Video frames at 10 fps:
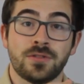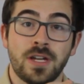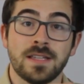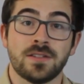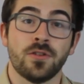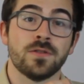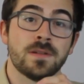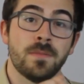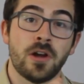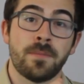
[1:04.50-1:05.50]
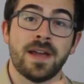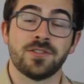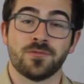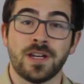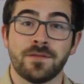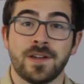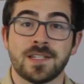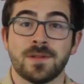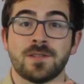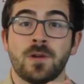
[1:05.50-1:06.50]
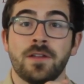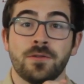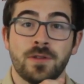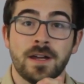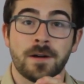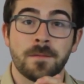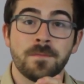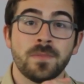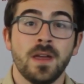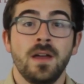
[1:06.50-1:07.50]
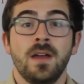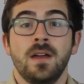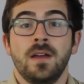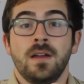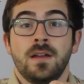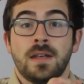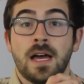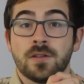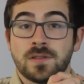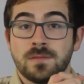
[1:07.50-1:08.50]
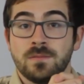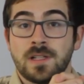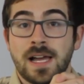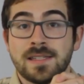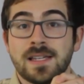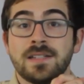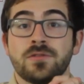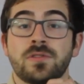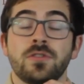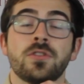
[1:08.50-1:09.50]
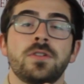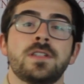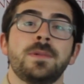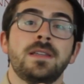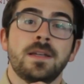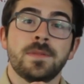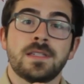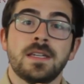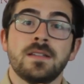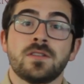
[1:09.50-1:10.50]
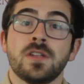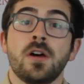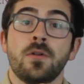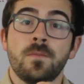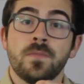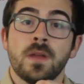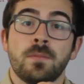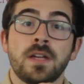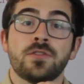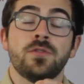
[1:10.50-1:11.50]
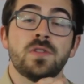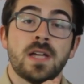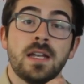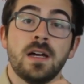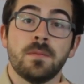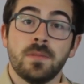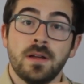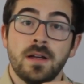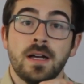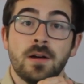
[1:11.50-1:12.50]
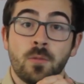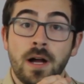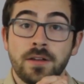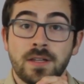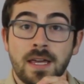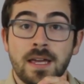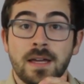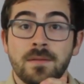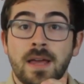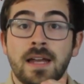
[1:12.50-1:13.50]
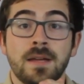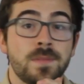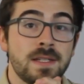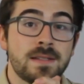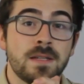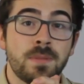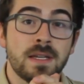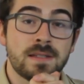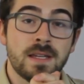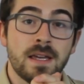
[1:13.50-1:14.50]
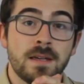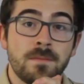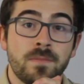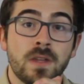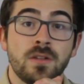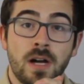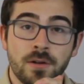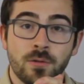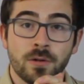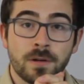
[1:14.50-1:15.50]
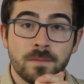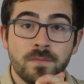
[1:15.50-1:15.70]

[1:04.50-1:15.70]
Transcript: chance to earn some Merit Badge and rank advancements while they're there. Now, class sizes are still going to be limited, so make sure you sign up while you can at mtcbsa.org.